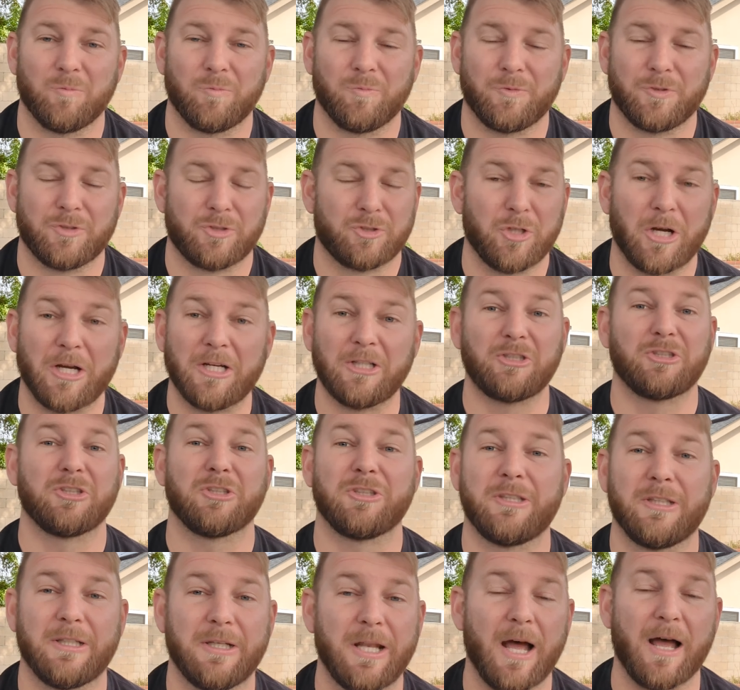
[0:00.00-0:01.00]

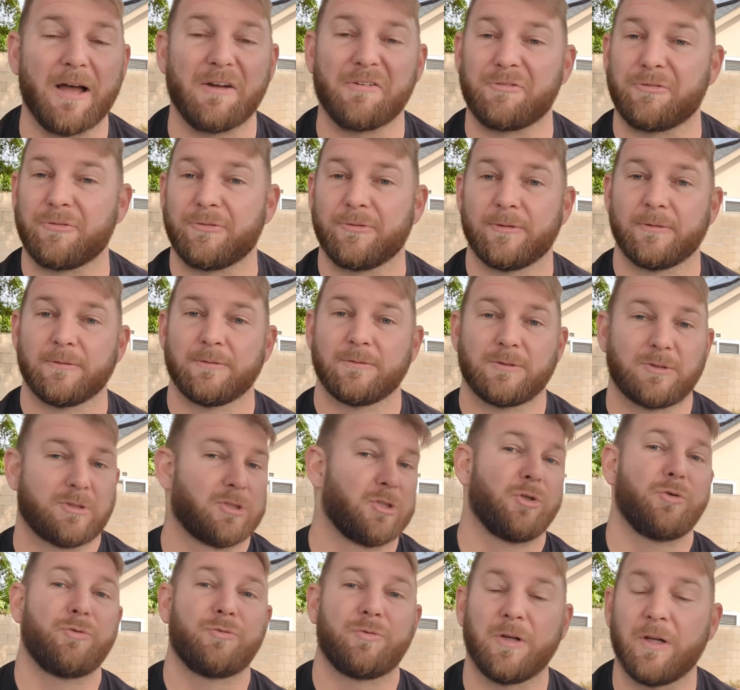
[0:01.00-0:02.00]
strangely enough,
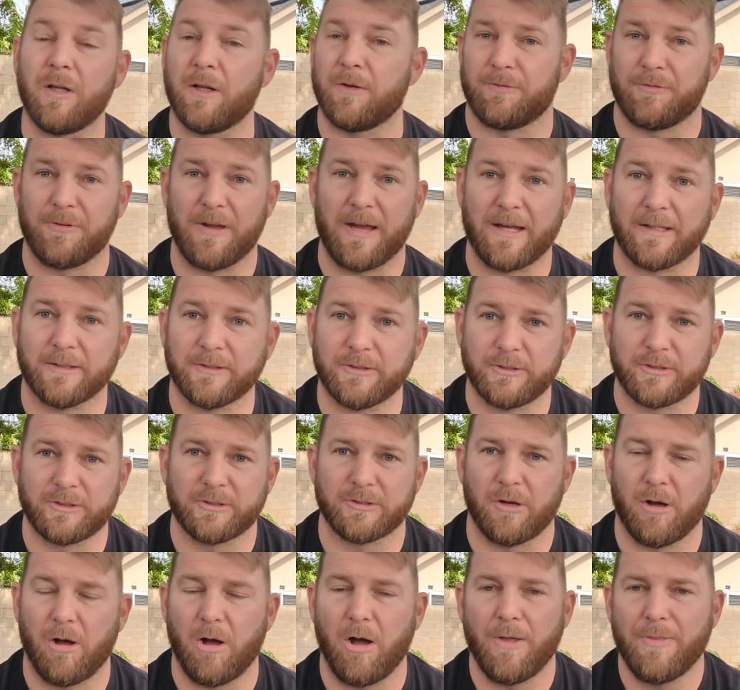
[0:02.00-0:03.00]
two Villa fans
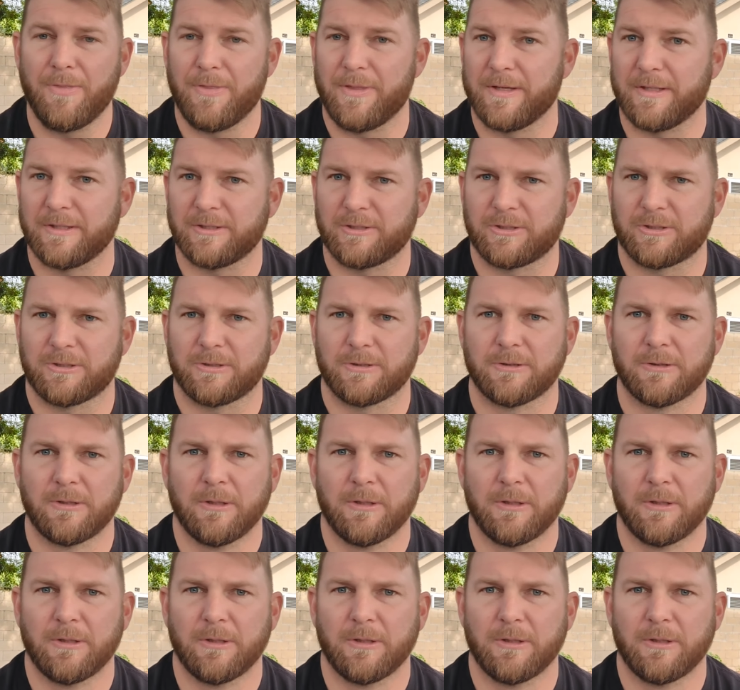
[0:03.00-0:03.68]
on this